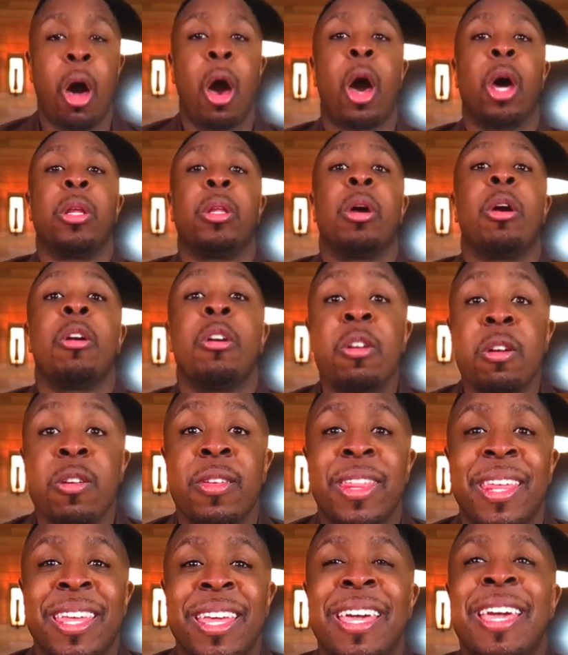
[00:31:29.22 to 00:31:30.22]
on
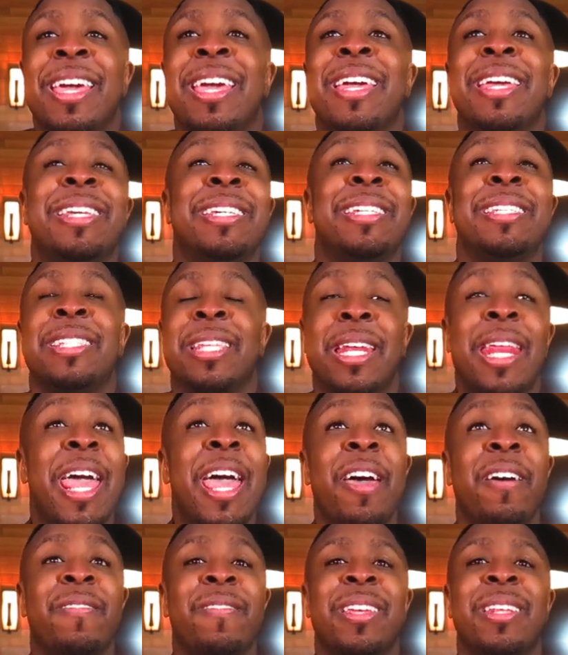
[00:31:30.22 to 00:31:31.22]
earth as it is in
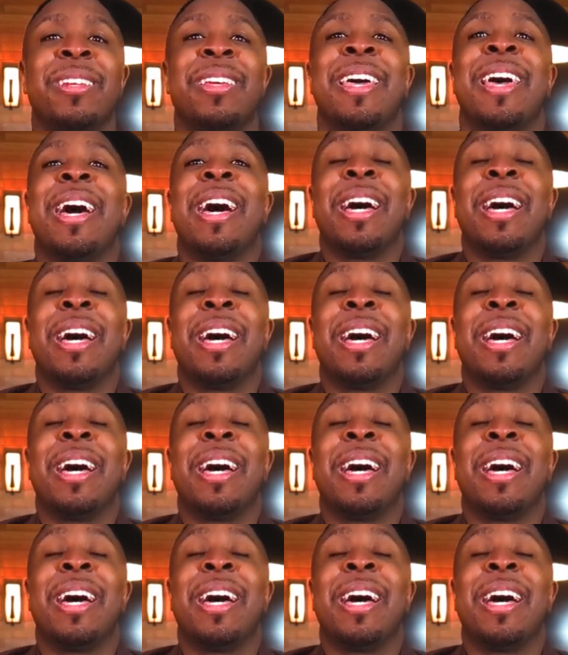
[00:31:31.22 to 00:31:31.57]
heaven.